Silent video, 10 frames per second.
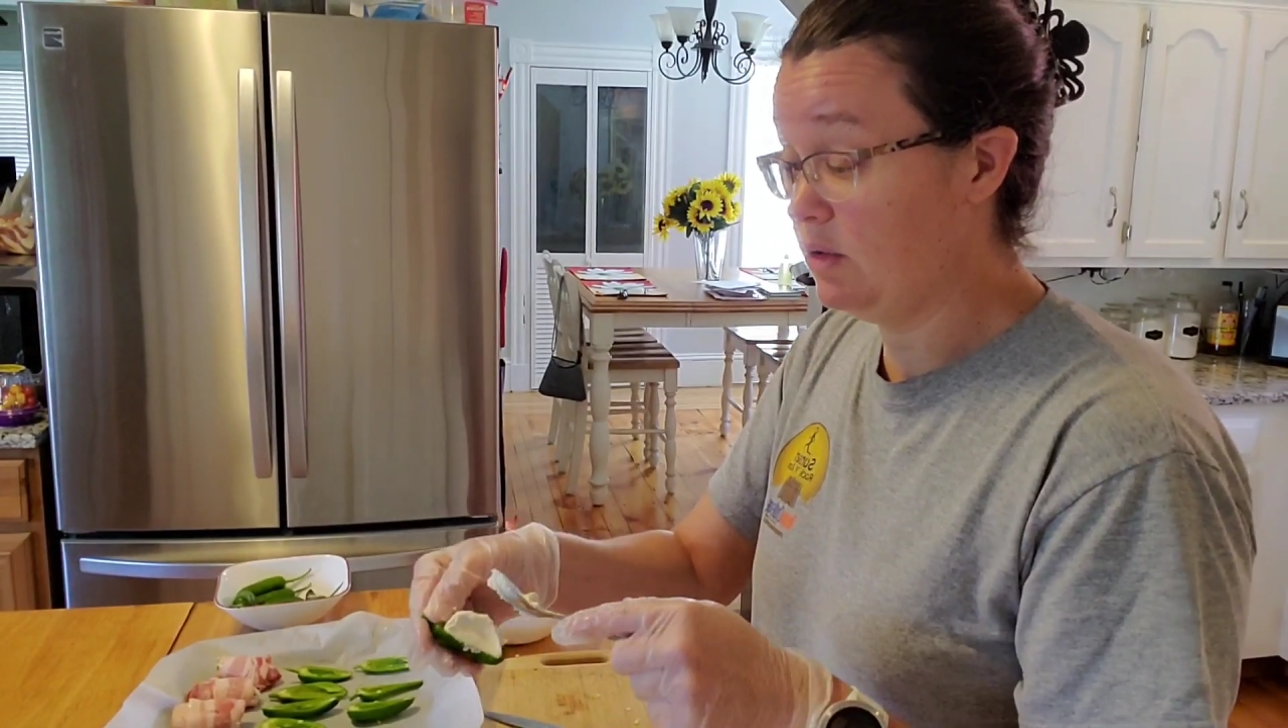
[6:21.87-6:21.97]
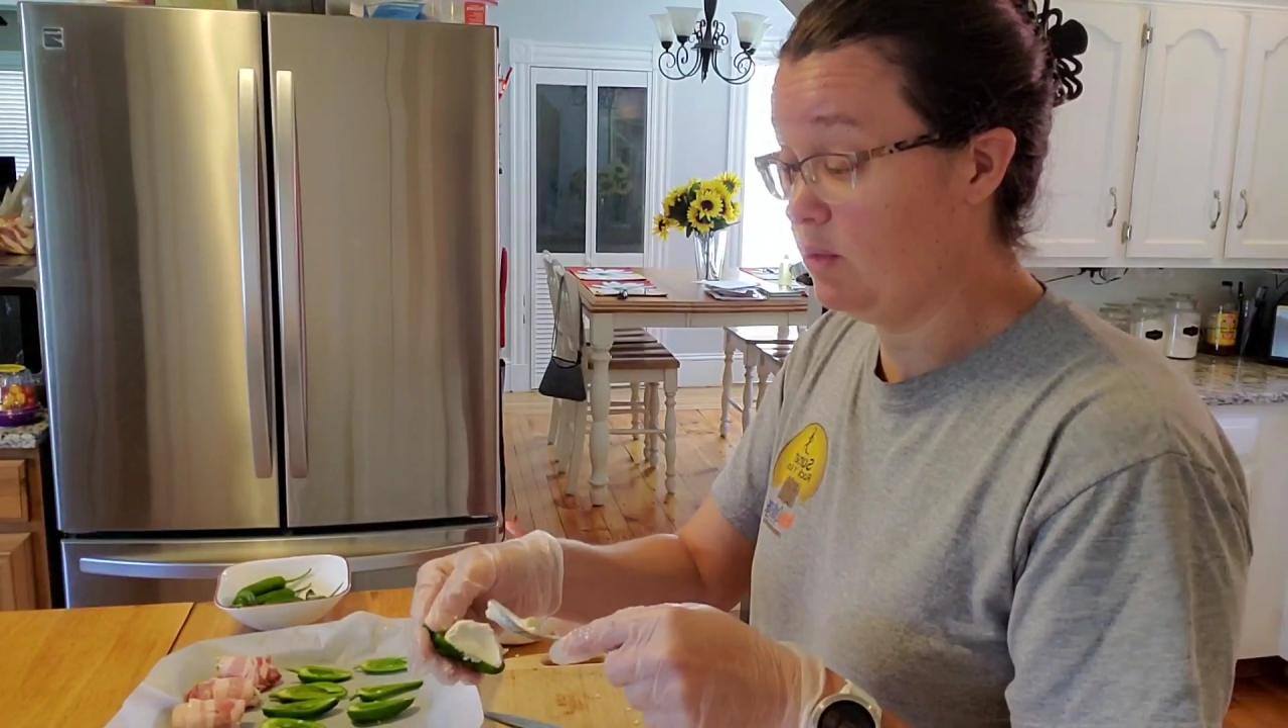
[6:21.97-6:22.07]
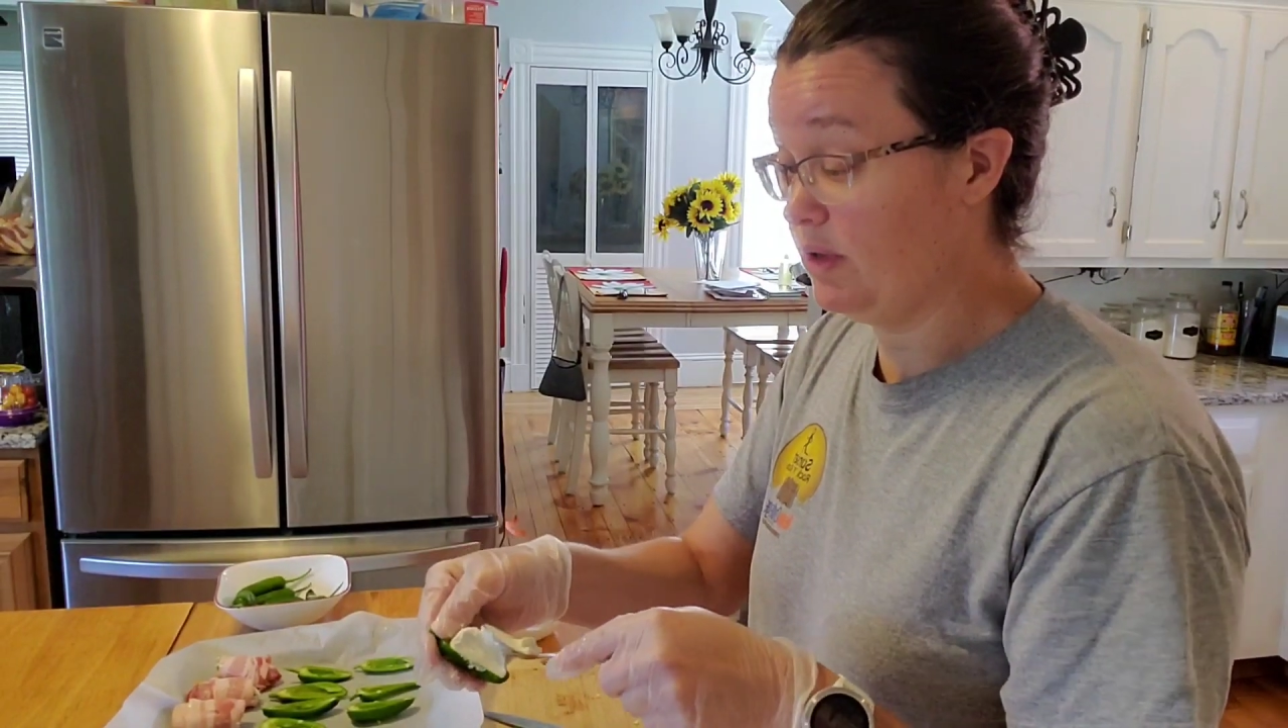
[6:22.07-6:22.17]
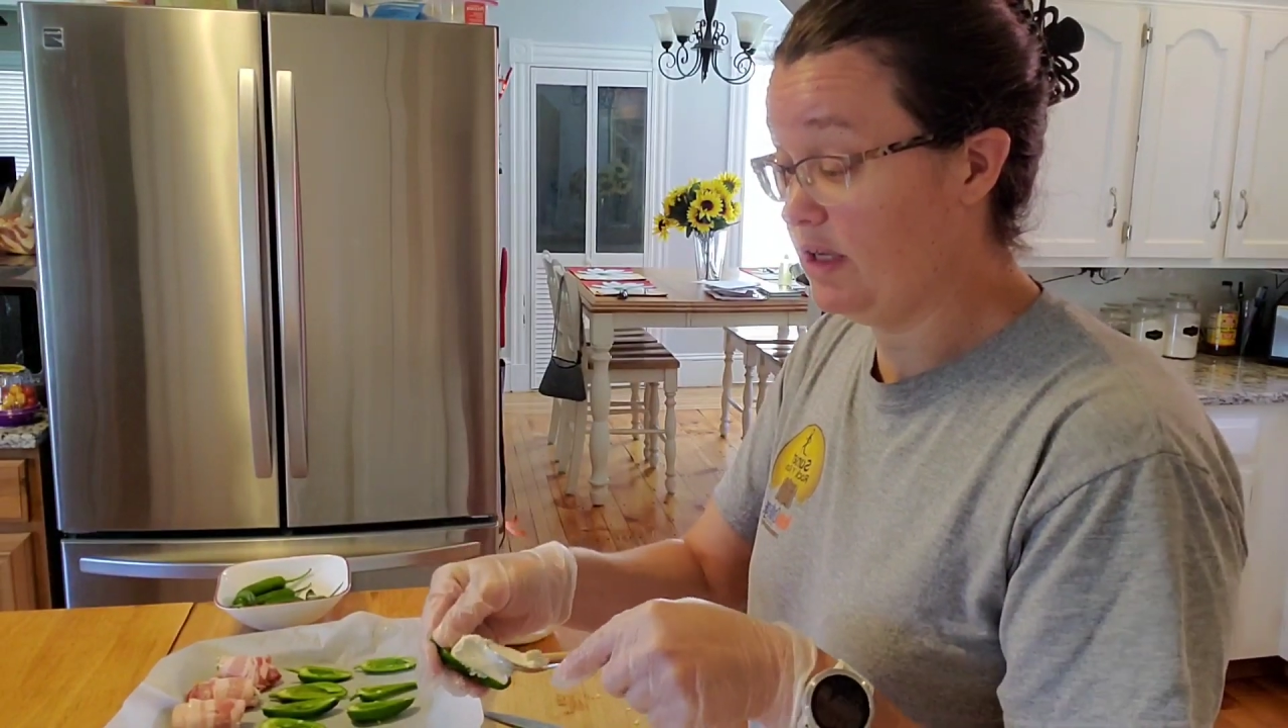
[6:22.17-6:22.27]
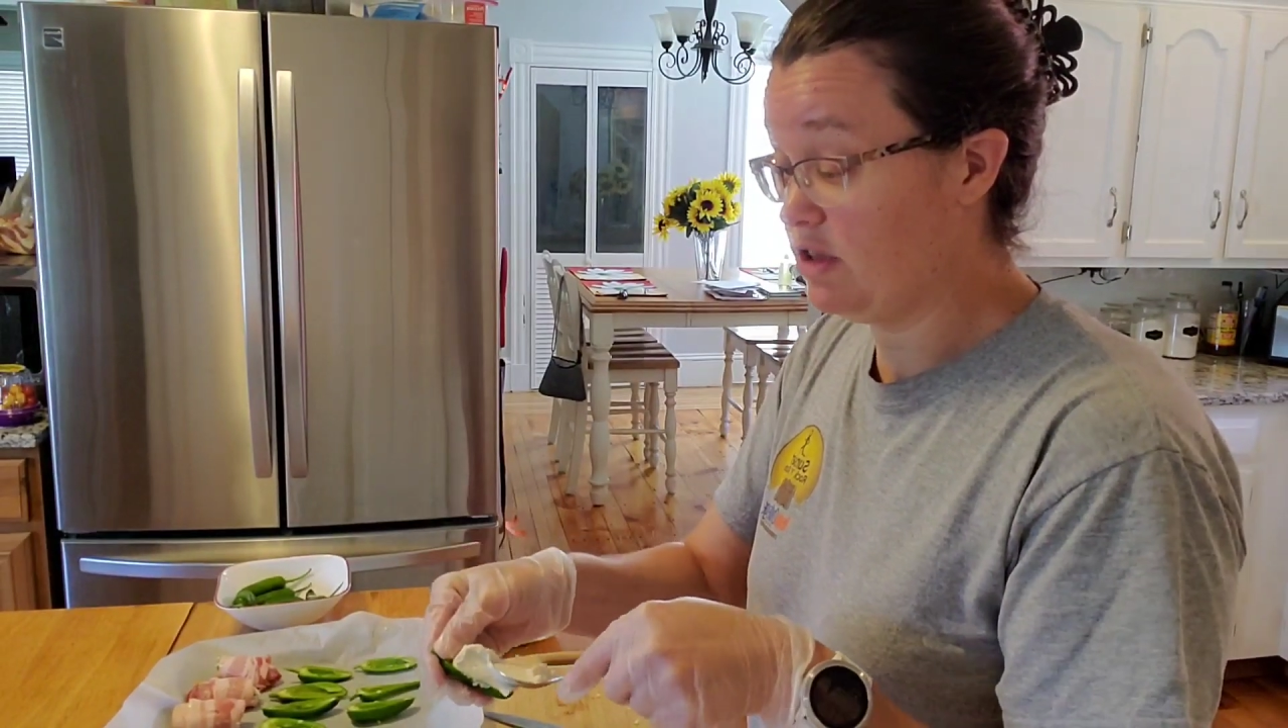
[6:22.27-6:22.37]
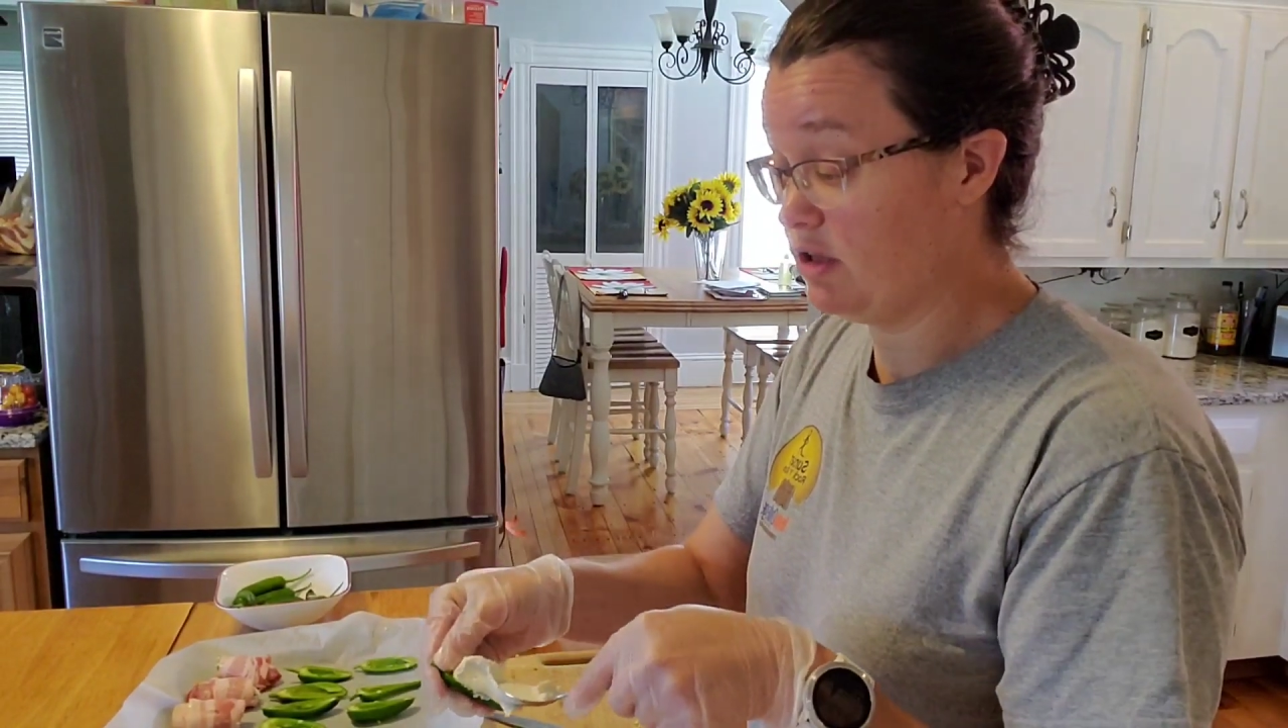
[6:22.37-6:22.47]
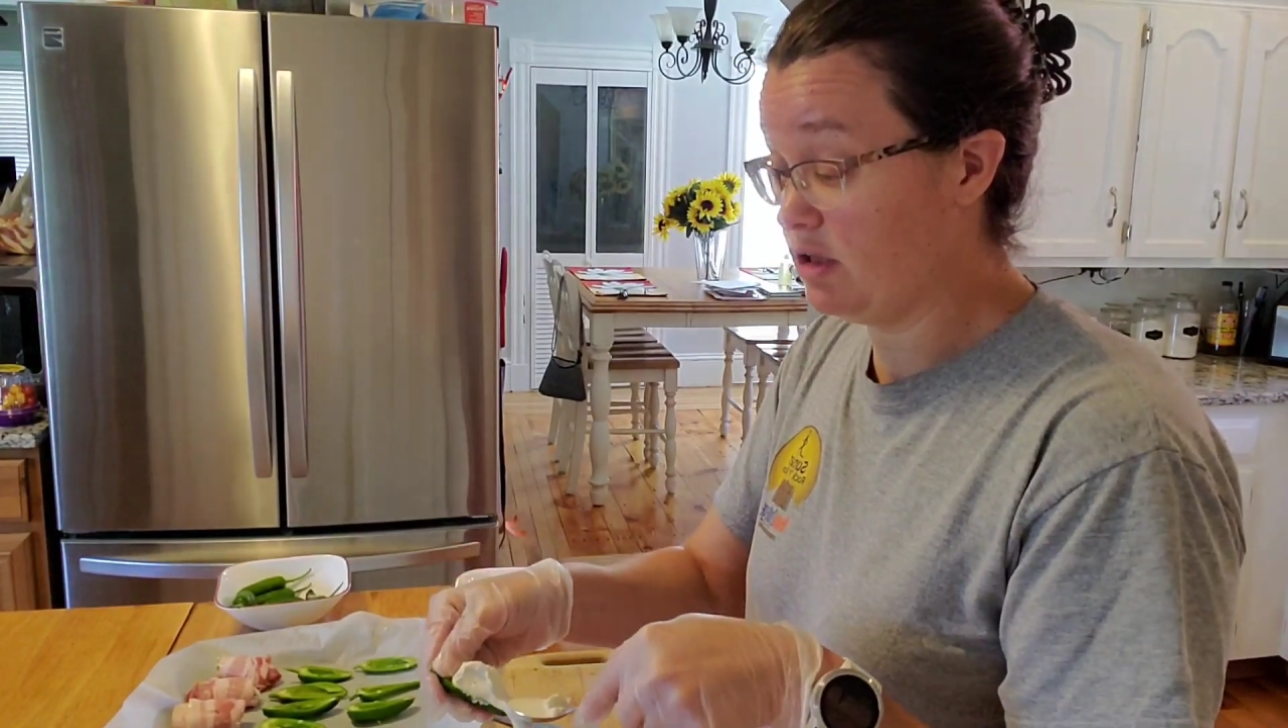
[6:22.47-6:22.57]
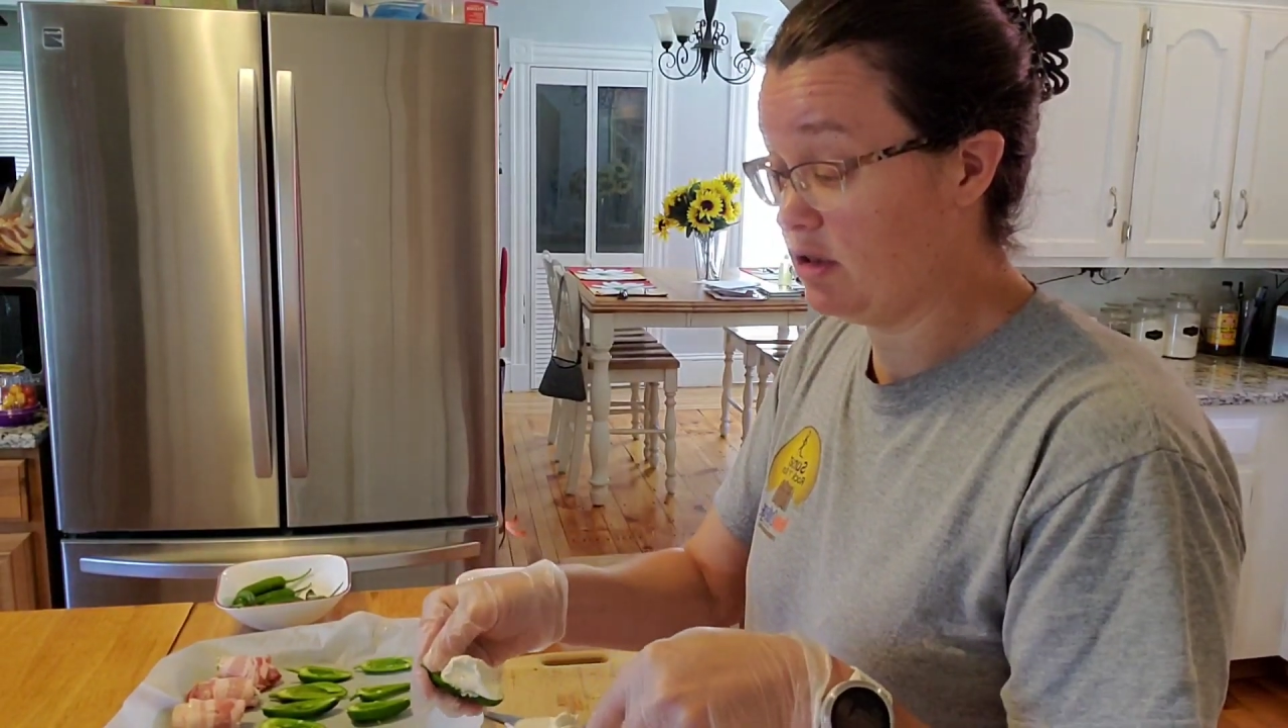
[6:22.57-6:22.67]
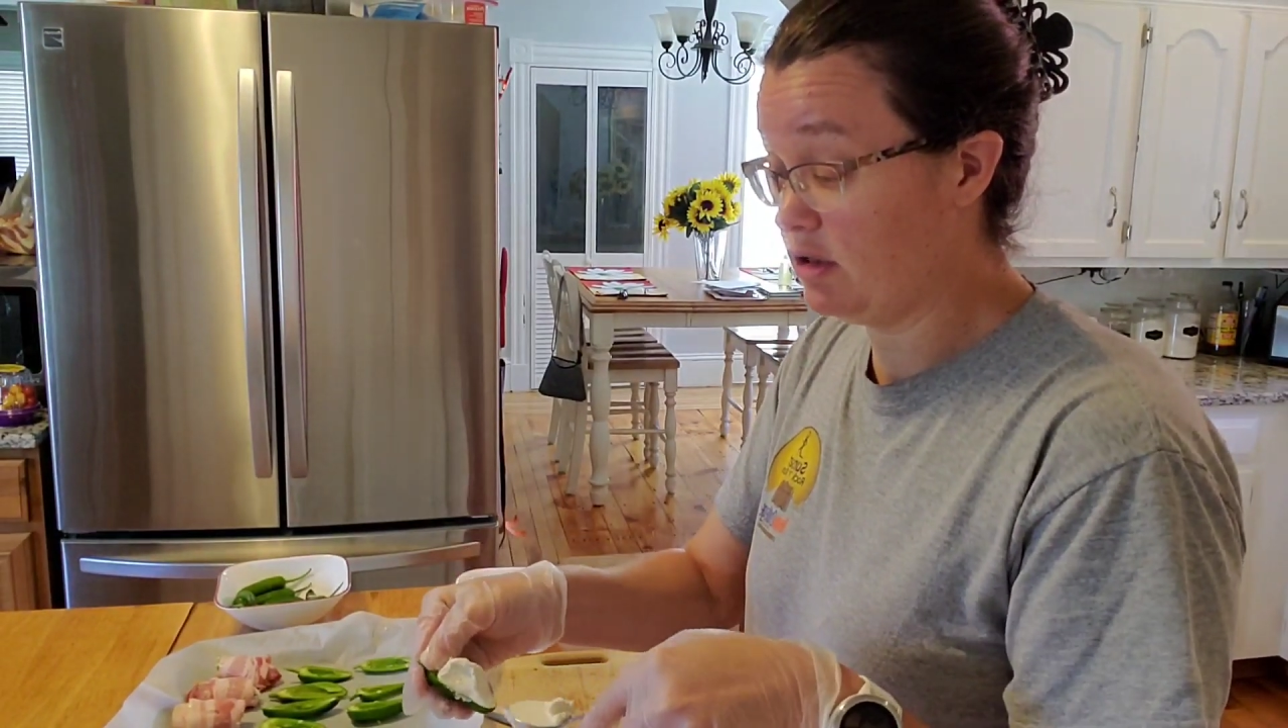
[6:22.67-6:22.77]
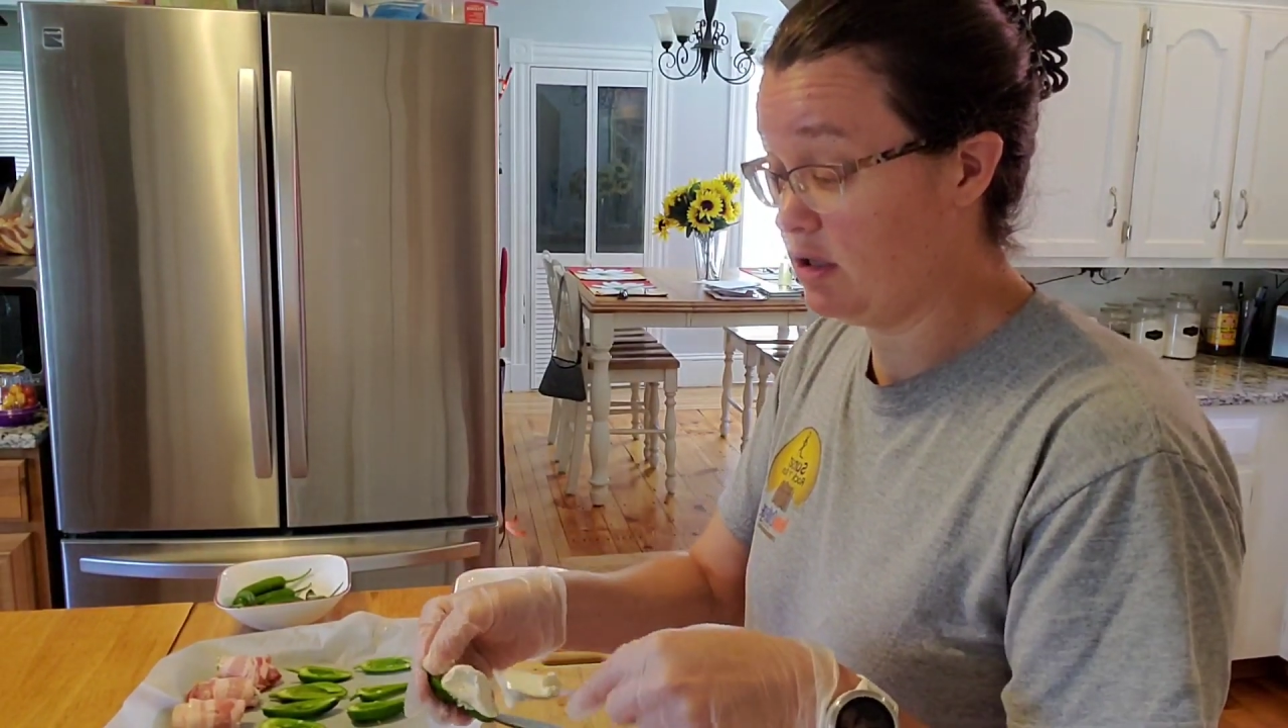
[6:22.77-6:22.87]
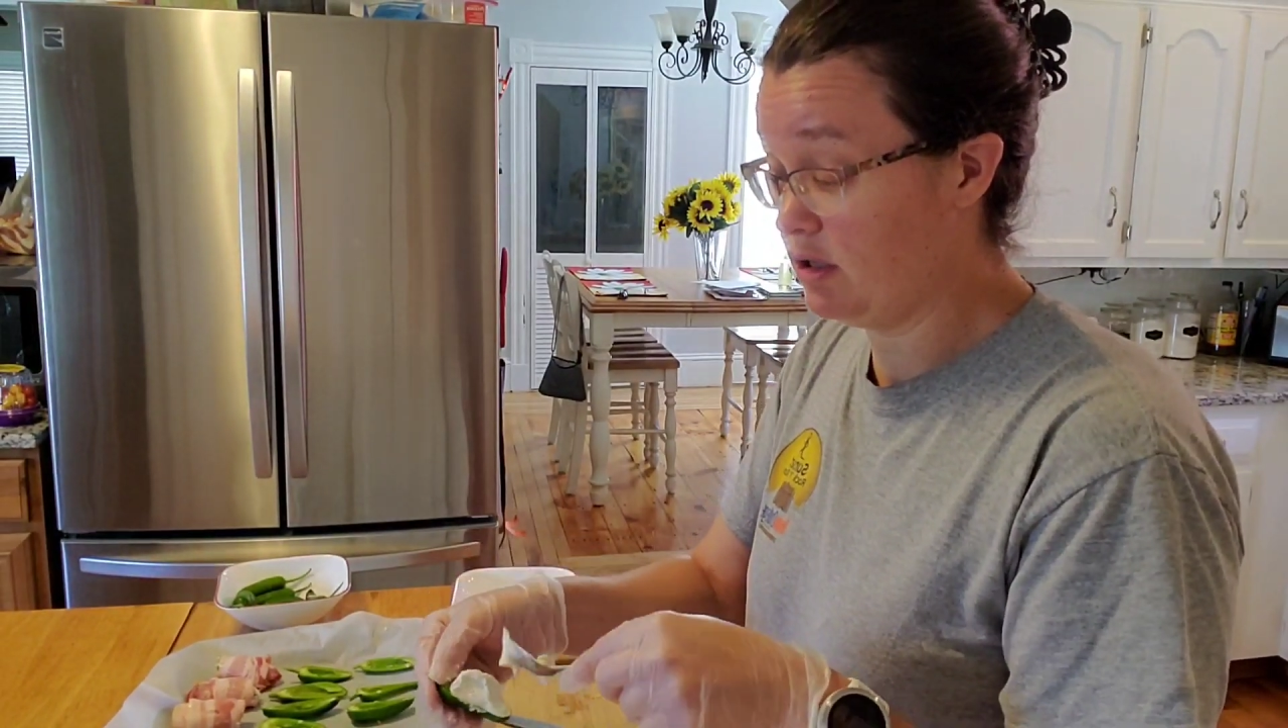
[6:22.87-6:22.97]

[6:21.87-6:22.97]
we just